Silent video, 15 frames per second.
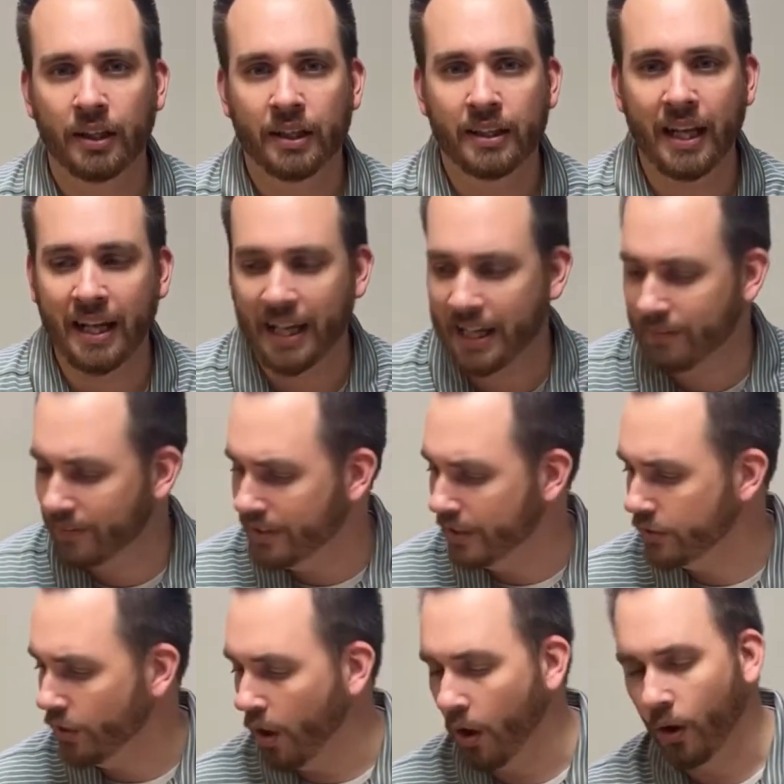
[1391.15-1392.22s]
that even the
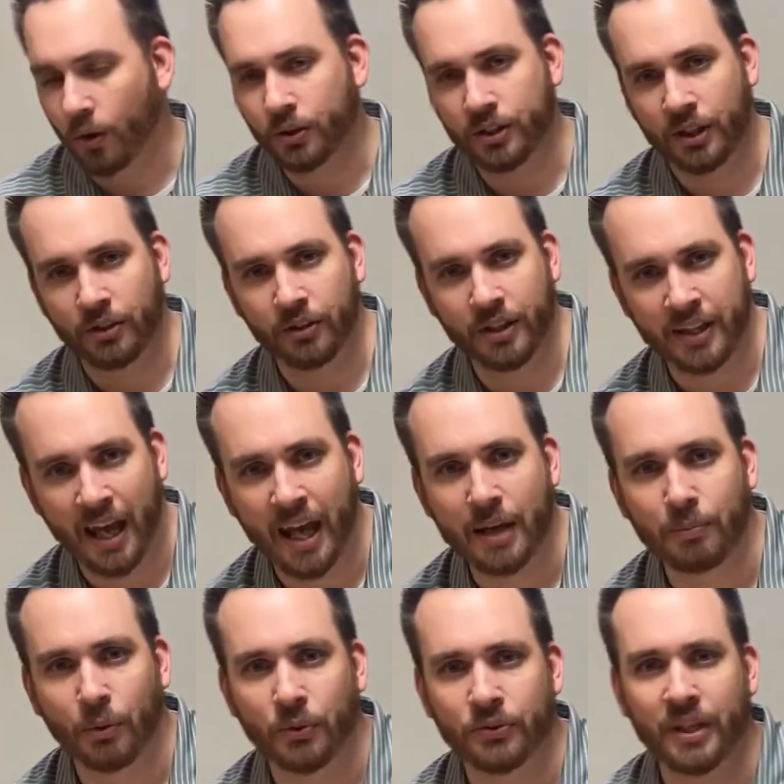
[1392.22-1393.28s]
dogs under the
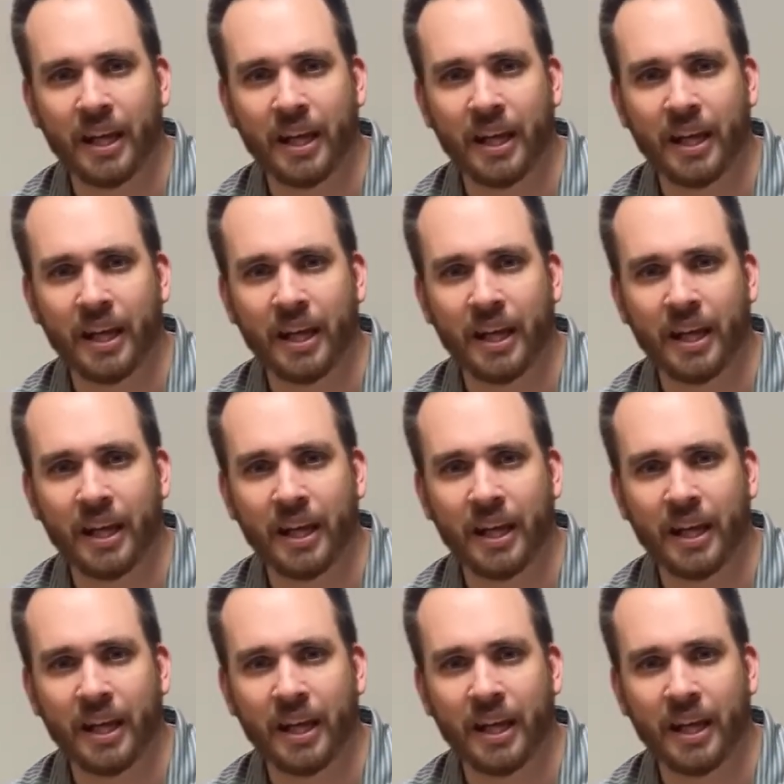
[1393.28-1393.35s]
tables,